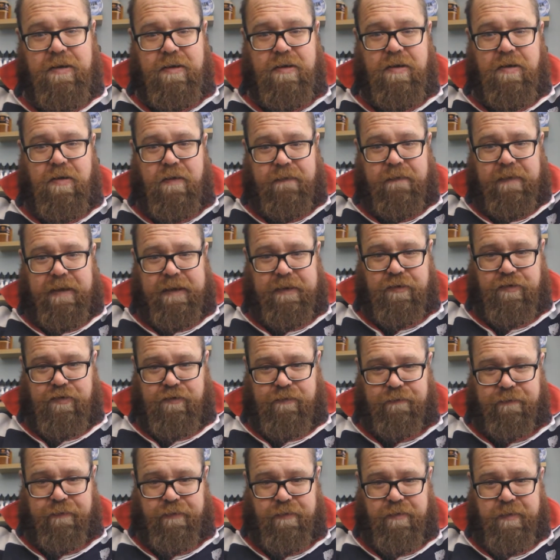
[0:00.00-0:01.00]
with like the
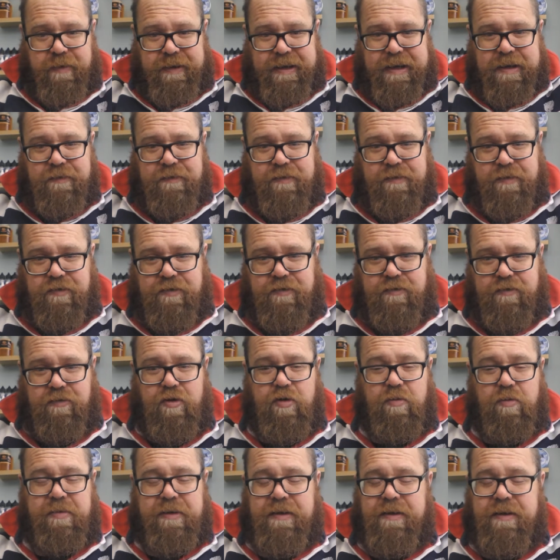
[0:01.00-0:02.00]
fruitiness, the
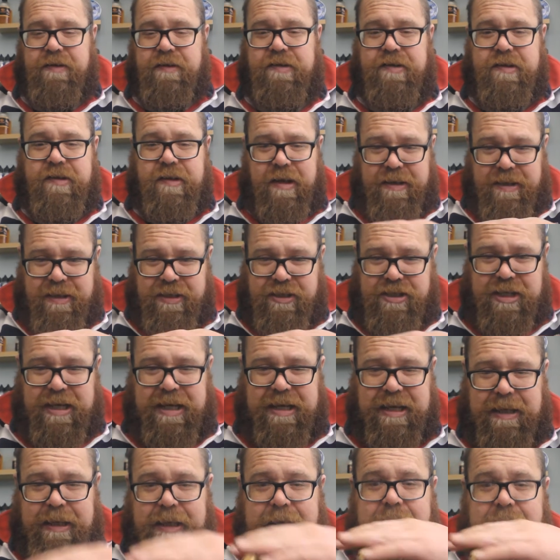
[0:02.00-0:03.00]
strawberryness, and the
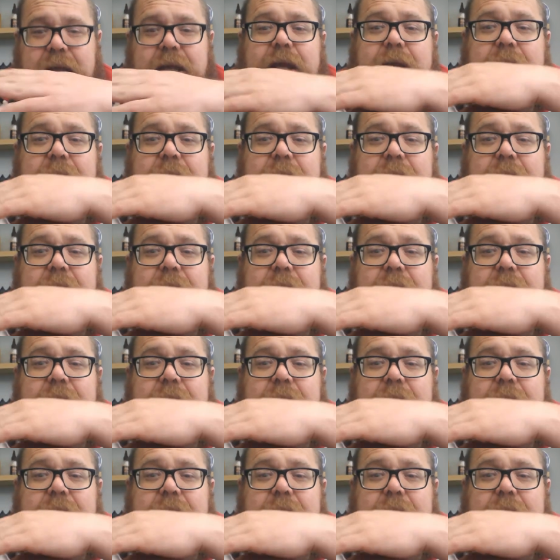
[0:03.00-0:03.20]
jelly.